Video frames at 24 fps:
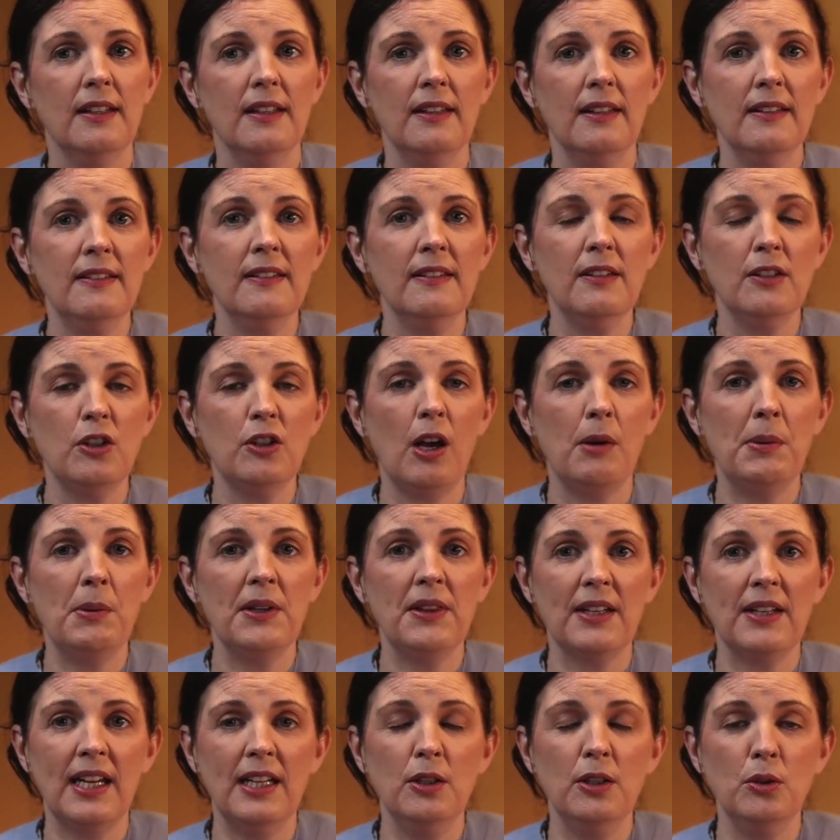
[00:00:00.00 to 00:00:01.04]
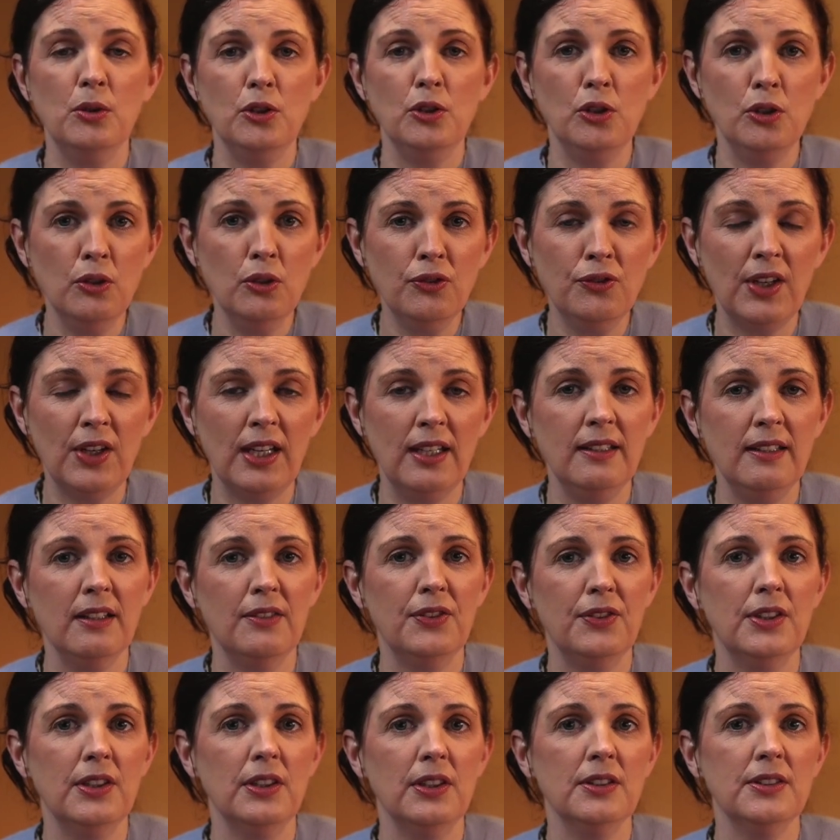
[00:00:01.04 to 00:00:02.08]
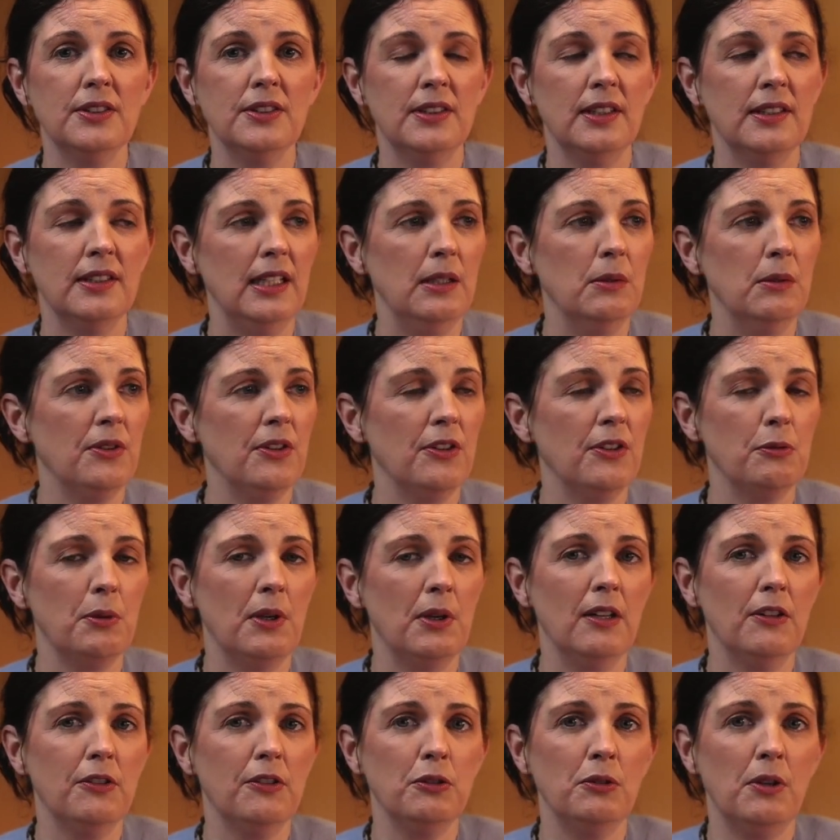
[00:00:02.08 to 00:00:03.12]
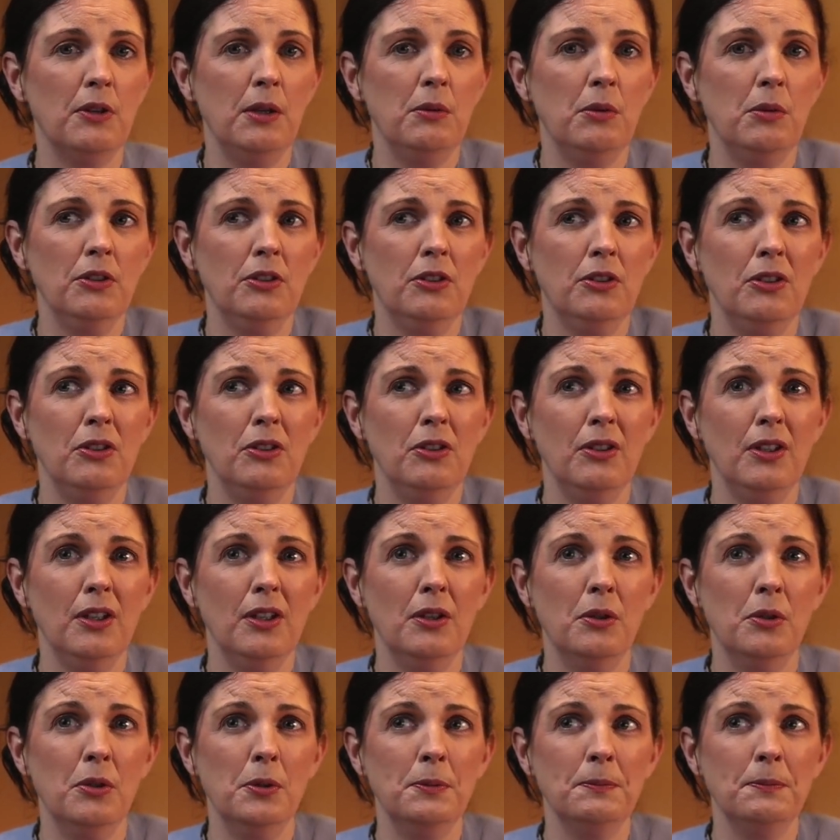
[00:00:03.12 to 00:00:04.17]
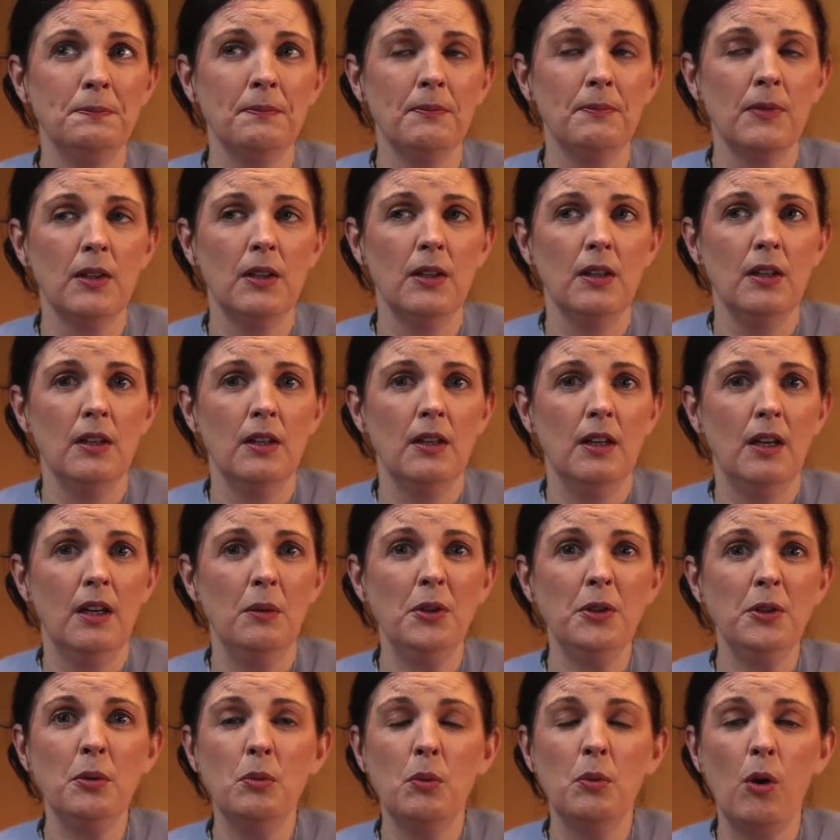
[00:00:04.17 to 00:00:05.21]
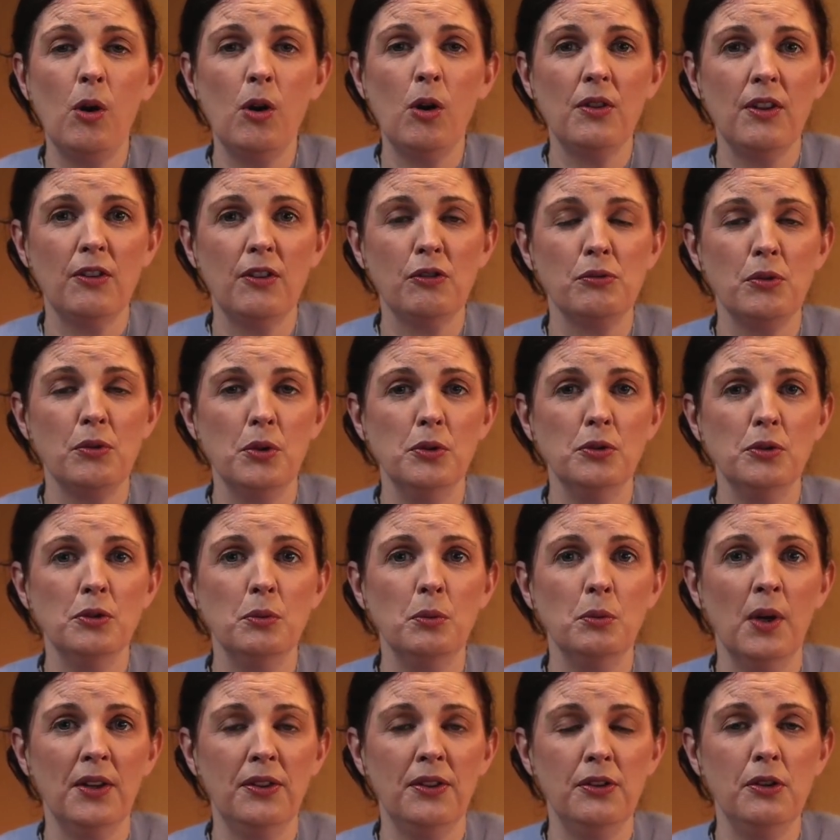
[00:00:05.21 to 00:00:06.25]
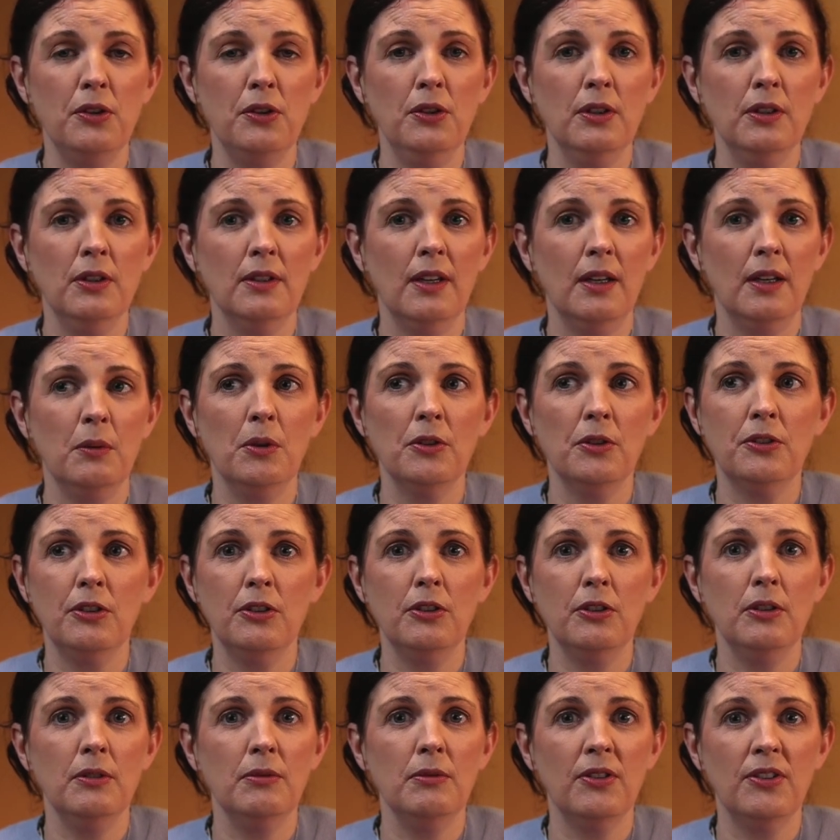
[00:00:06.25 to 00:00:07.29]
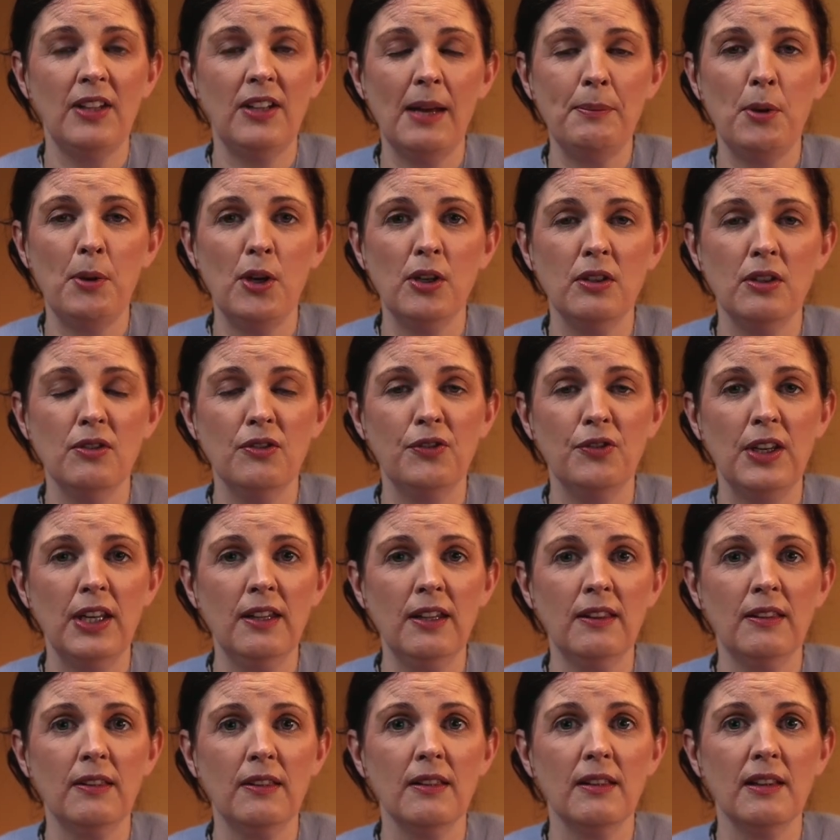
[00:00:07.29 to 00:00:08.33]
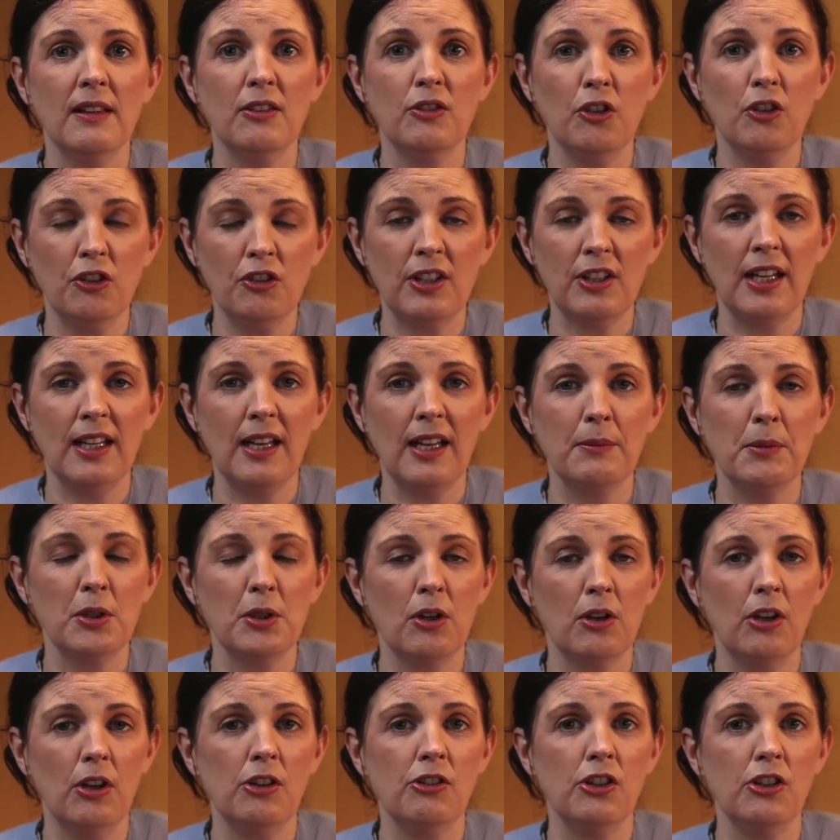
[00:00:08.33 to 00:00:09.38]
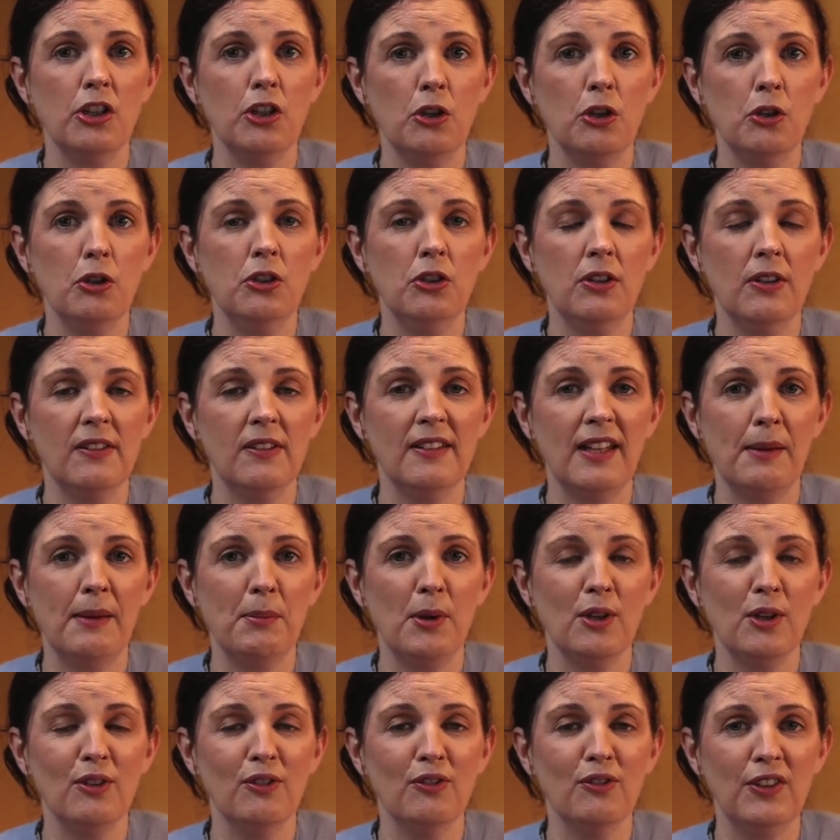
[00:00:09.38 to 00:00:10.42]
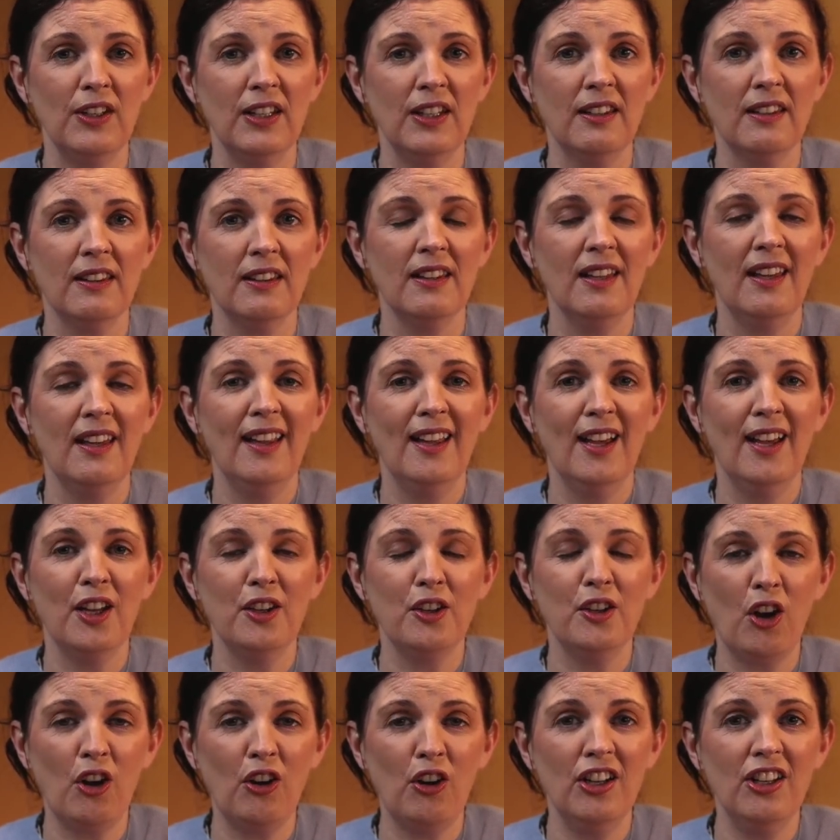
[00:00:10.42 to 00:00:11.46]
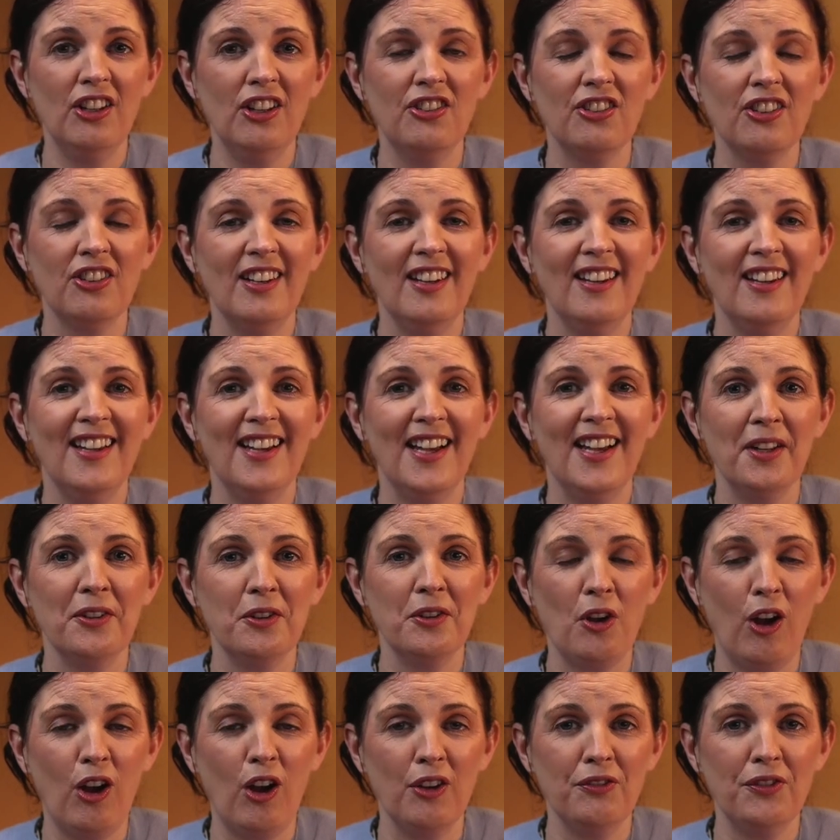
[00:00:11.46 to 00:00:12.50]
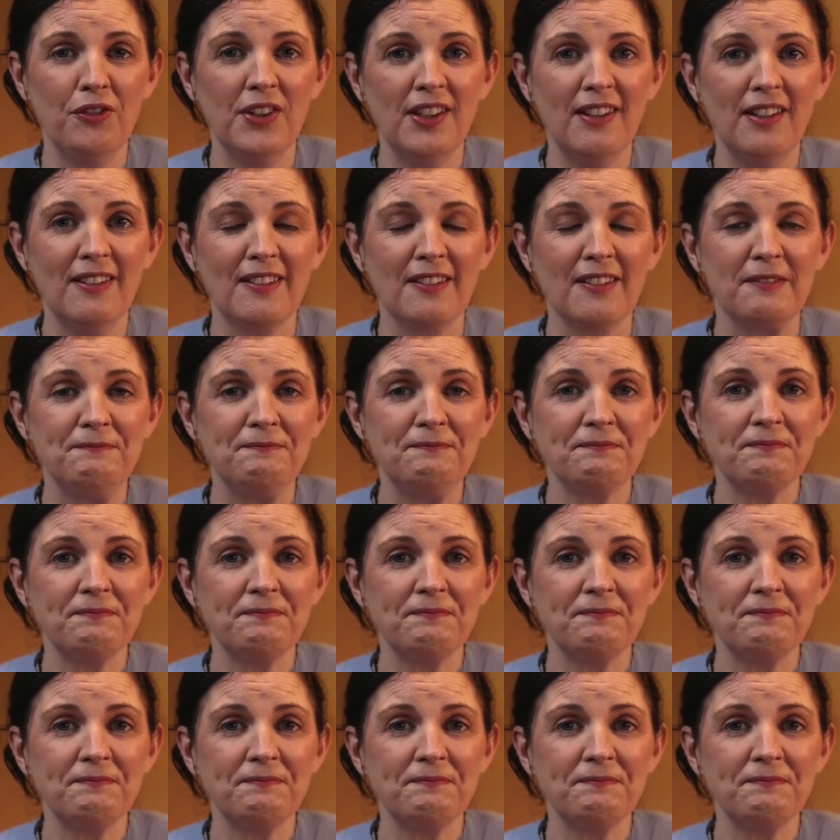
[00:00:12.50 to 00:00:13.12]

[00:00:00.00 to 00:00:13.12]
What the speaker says: This is a topic that I know you find difficult to deal with as well. So I want to, walk this road with you. I want to step out in faith, just like I'm encouraging you to step out in faith and courage and confidence